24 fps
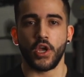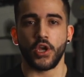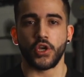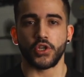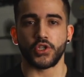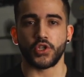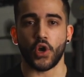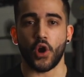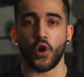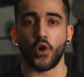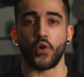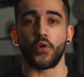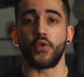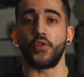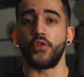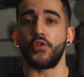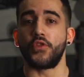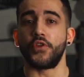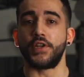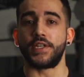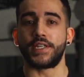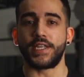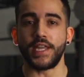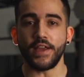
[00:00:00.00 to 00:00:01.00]
So
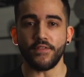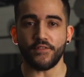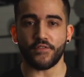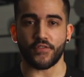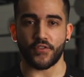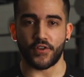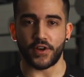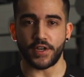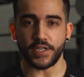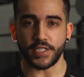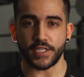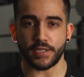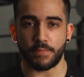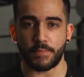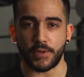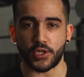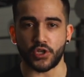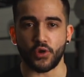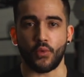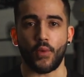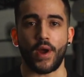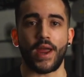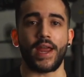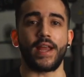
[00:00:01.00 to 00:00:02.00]
the difference
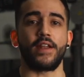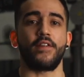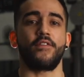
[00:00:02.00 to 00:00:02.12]
between